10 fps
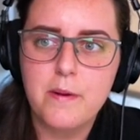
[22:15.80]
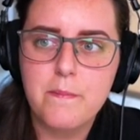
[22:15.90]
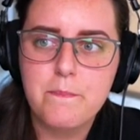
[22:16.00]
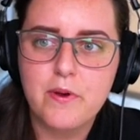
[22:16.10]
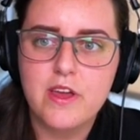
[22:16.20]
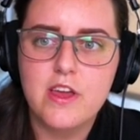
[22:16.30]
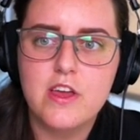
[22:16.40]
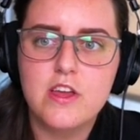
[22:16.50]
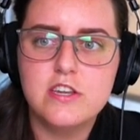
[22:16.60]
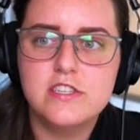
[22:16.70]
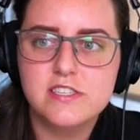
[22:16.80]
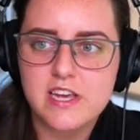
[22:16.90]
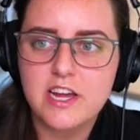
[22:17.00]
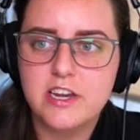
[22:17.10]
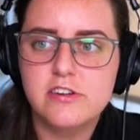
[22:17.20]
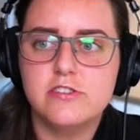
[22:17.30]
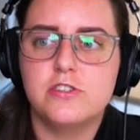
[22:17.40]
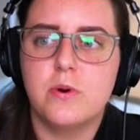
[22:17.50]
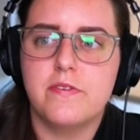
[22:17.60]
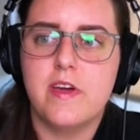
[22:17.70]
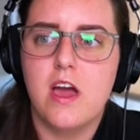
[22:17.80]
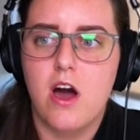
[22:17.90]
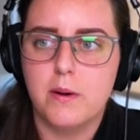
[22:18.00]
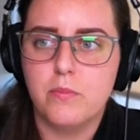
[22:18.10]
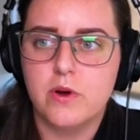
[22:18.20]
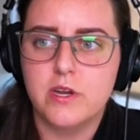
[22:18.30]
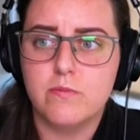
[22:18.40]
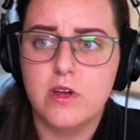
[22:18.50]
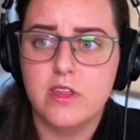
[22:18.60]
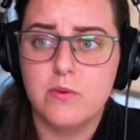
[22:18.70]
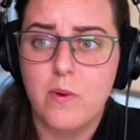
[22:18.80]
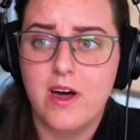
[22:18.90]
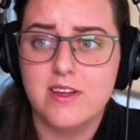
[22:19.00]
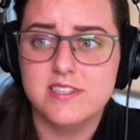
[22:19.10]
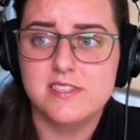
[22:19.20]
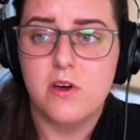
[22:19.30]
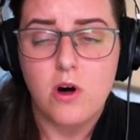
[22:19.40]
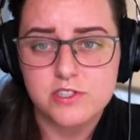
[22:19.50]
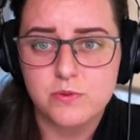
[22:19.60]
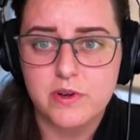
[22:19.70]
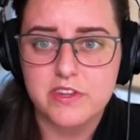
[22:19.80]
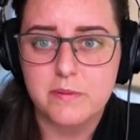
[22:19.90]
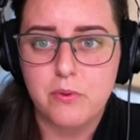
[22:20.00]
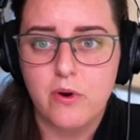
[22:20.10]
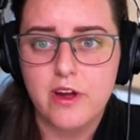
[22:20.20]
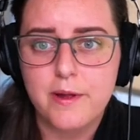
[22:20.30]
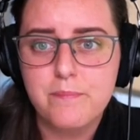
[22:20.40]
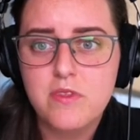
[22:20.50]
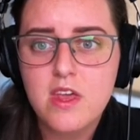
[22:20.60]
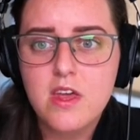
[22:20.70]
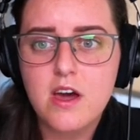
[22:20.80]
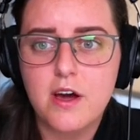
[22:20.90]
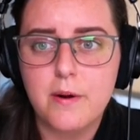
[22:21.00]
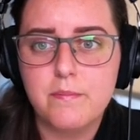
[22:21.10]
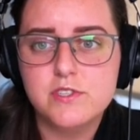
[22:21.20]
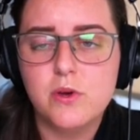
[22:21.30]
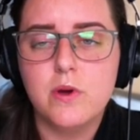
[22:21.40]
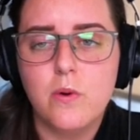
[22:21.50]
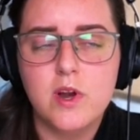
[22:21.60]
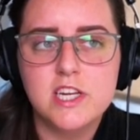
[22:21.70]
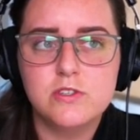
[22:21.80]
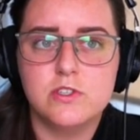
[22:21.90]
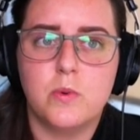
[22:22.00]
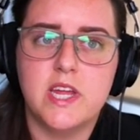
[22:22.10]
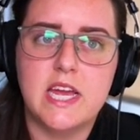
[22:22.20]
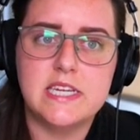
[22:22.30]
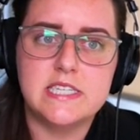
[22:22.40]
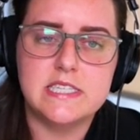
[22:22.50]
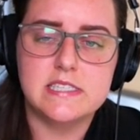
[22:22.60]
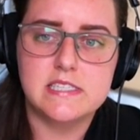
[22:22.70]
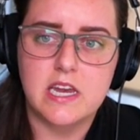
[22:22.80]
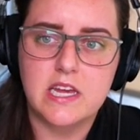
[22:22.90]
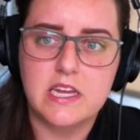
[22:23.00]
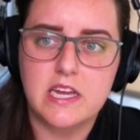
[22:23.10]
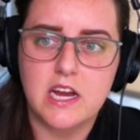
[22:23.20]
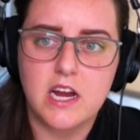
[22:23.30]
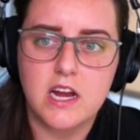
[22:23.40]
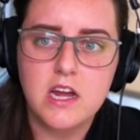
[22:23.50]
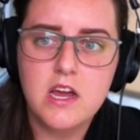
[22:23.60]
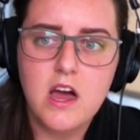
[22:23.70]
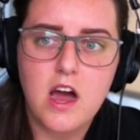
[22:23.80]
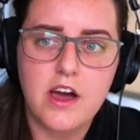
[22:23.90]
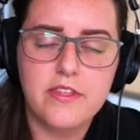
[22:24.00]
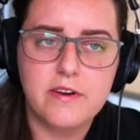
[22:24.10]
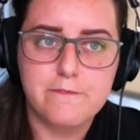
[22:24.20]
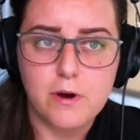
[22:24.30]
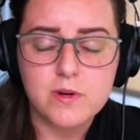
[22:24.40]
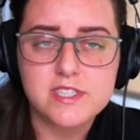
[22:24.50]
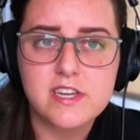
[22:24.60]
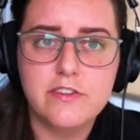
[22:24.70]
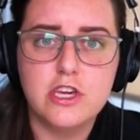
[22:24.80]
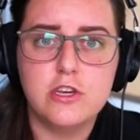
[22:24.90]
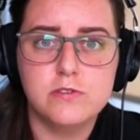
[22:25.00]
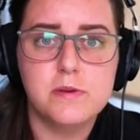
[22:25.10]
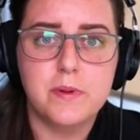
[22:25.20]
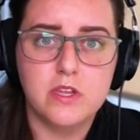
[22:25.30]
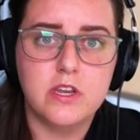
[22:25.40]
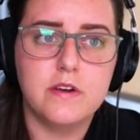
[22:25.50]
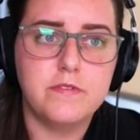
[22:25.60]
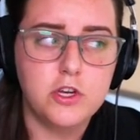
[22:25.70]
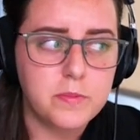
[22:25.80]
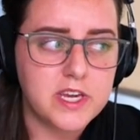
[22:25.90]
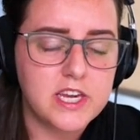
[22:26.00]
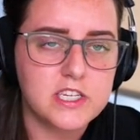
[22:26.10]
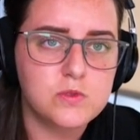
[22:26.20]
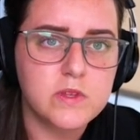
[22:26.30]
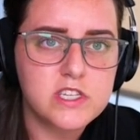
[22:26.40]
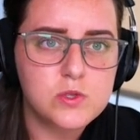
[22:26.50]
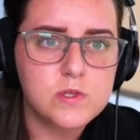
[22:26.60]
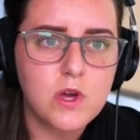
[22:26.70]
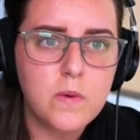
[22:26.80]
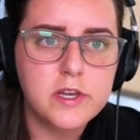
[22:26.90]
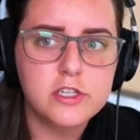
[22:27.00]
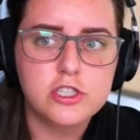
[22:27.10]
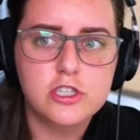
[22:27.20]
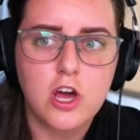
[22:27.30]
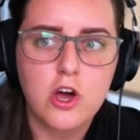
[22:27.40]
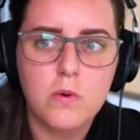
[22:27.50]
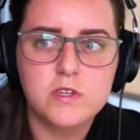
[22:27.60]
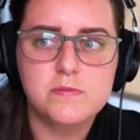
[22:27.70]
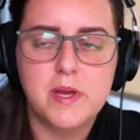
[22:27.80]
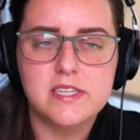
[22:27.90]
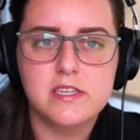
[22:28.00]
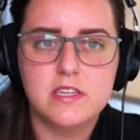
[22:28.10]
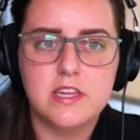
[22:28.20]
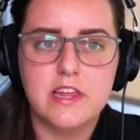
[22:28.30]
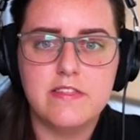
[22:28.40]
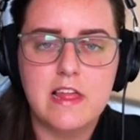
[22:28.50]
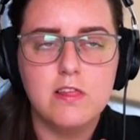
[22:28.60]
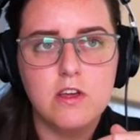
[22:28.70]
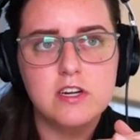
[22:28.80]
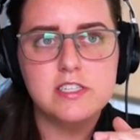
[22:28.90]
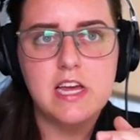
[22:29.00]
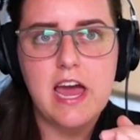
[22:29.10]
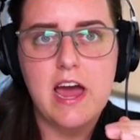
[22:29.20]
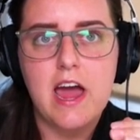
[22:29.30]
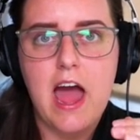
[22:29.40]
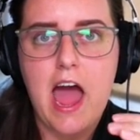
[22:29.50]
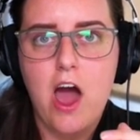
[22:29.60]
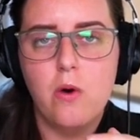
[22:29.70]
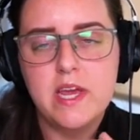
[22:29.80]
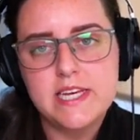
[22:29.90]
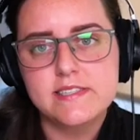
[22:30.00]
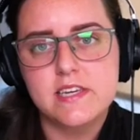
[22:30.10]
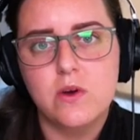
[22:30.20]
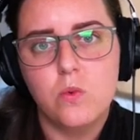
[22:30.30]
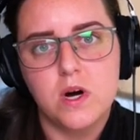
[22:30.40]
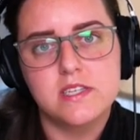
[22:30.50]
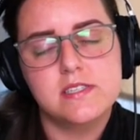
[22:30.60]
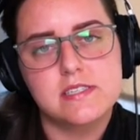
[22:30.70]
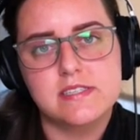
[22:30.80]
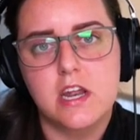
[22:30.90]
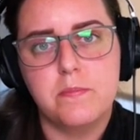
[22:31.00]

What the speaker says: But designing your 2FA onboarding really well is also really important. So according to a 2018 study here that focused on the usability of YubiKeys, what this was going to show was basically they looked at how easy it was to set up